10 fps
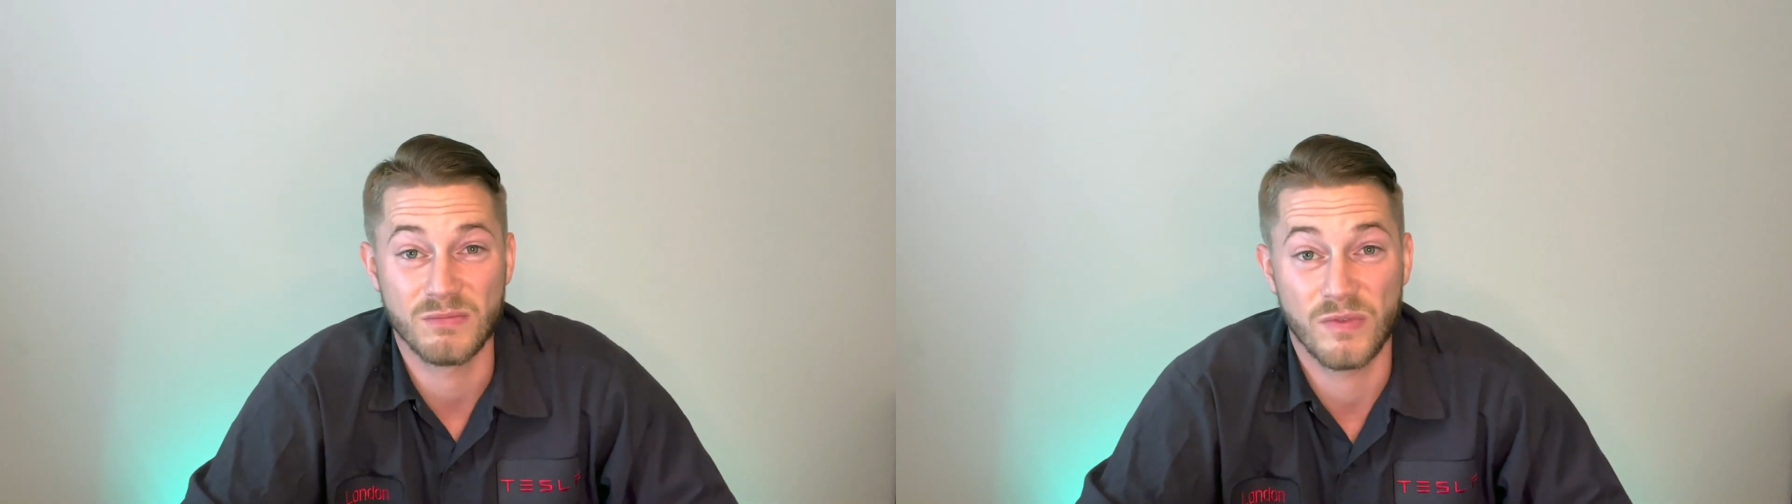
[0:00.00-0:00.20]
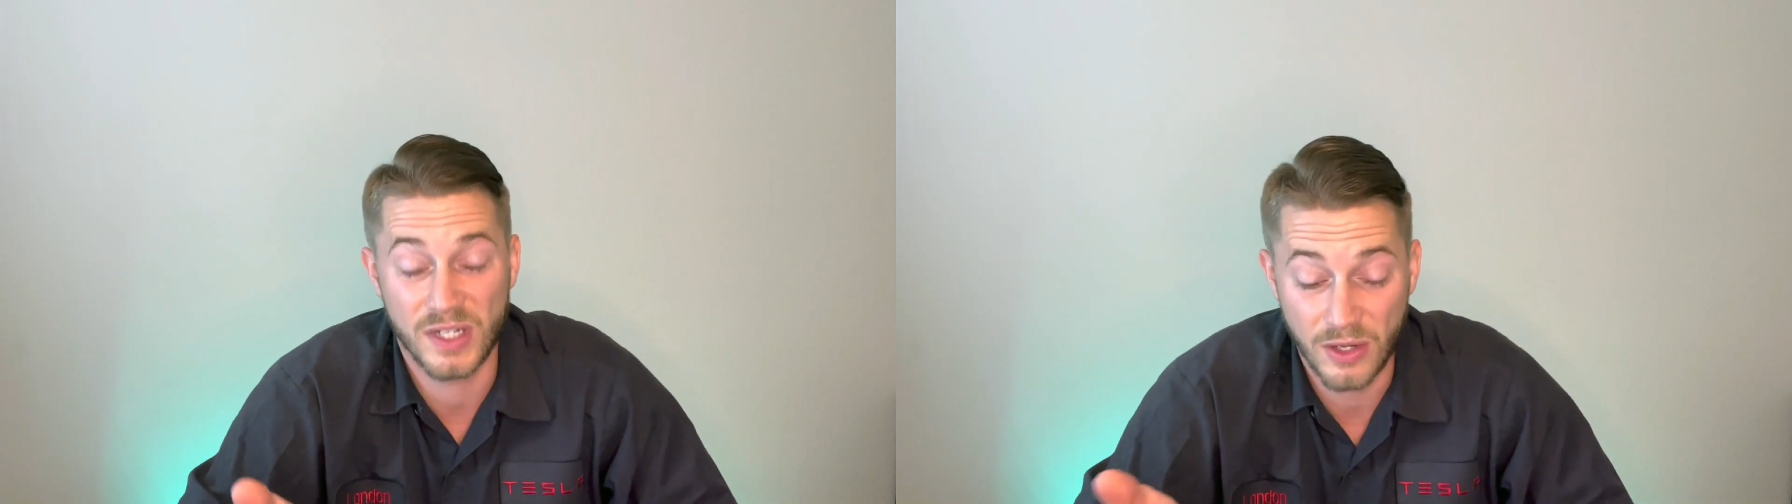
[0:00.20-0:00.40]

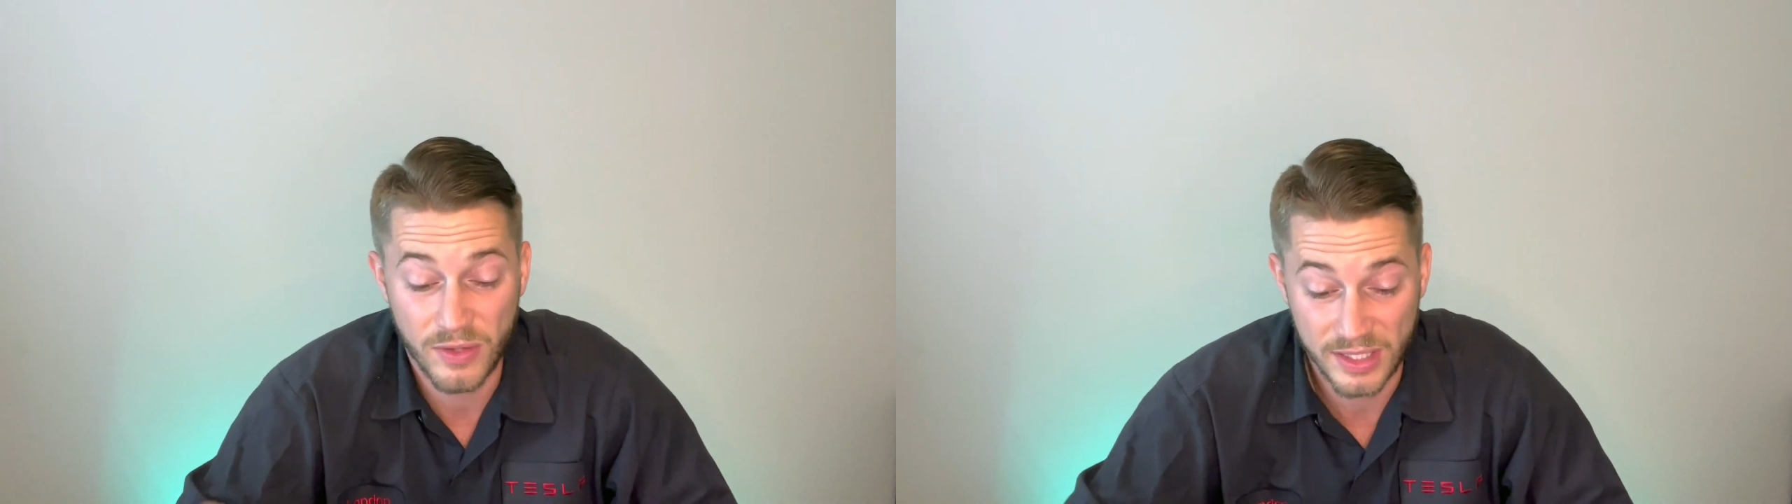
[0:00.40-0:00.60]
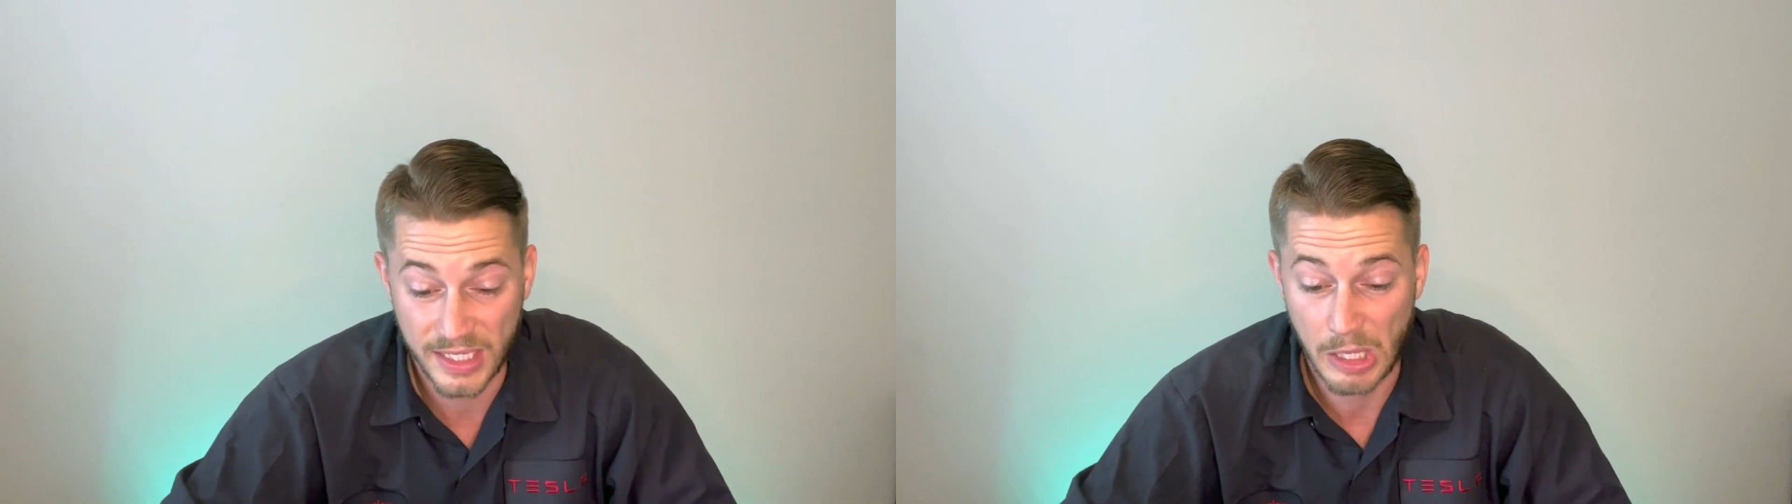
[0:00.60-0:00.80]
video
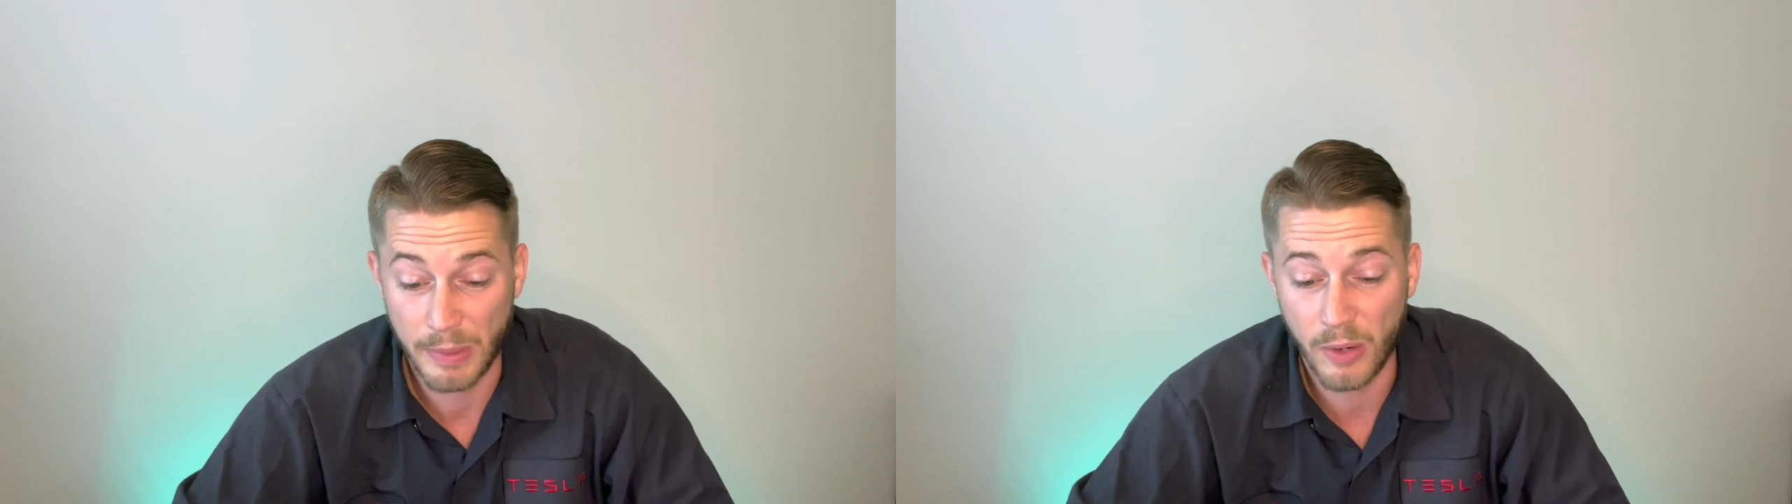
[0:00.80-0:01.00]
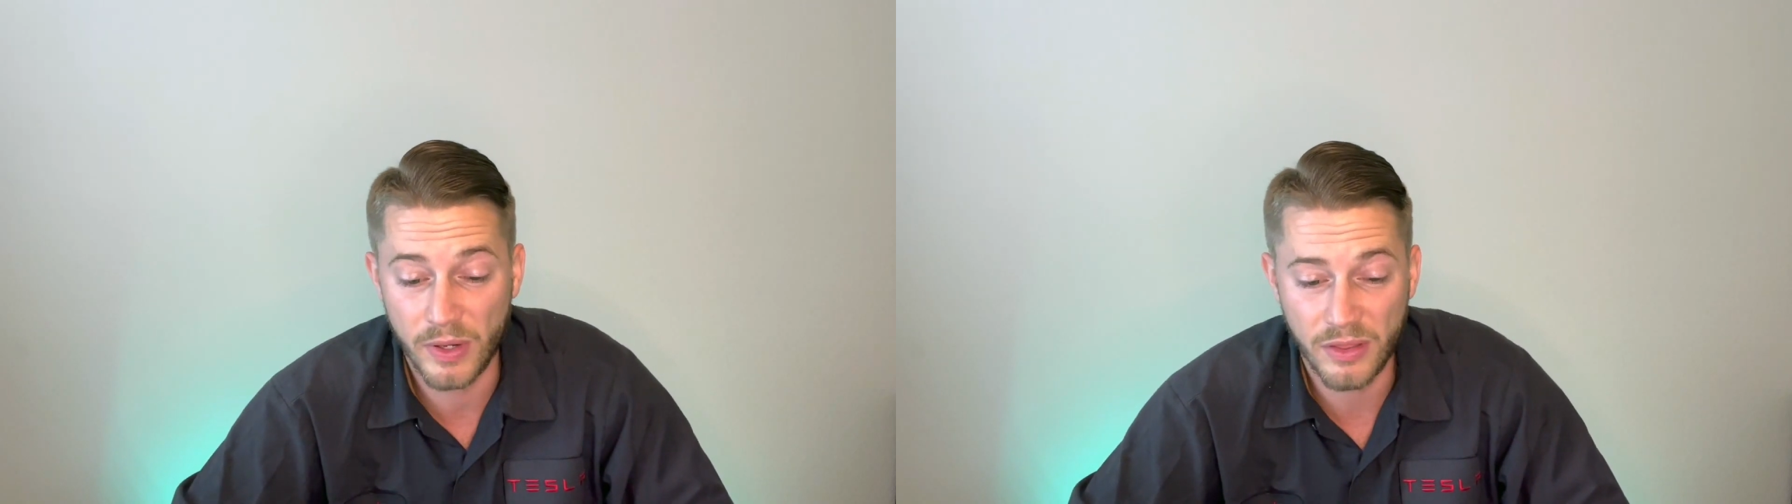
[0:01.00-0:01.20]
that they come
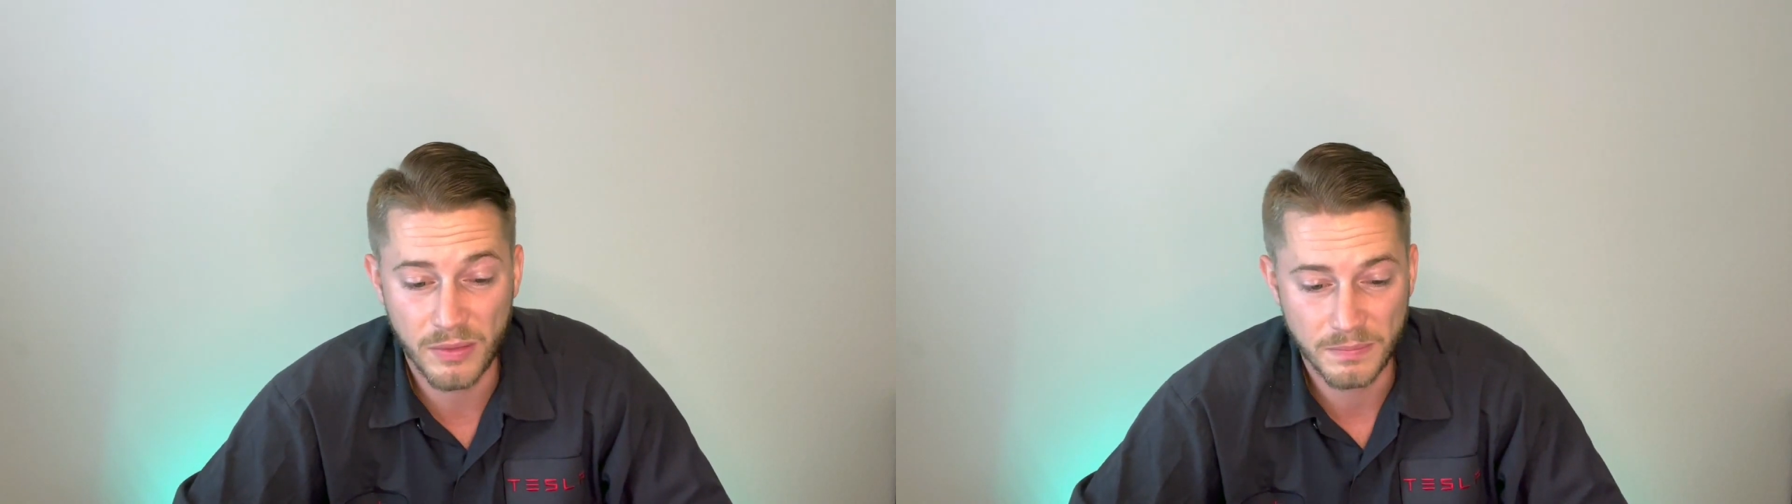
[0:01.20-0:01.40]
out with.